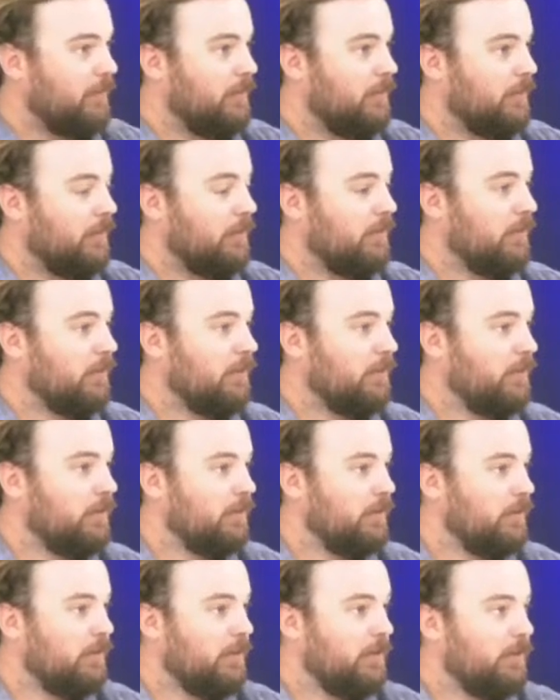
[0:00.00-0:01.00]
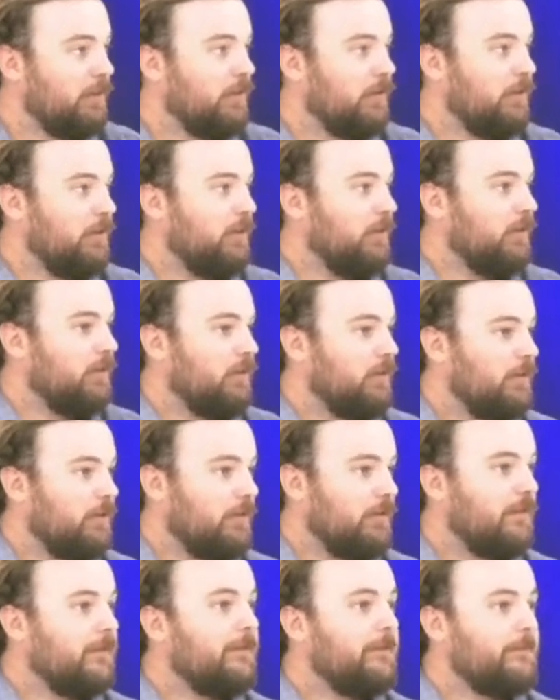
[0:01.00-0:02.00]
No one is speaking in this clip.